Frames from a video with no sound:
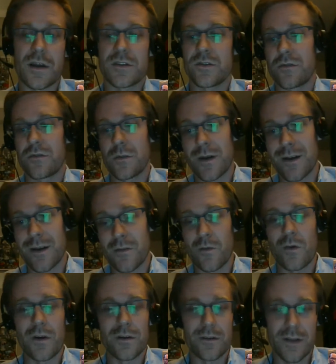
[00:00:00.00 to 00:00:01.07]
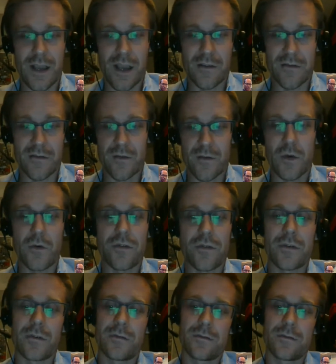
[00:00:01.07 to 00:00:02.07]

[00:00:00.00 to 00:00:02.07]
So if you buy it for one, you have it for both.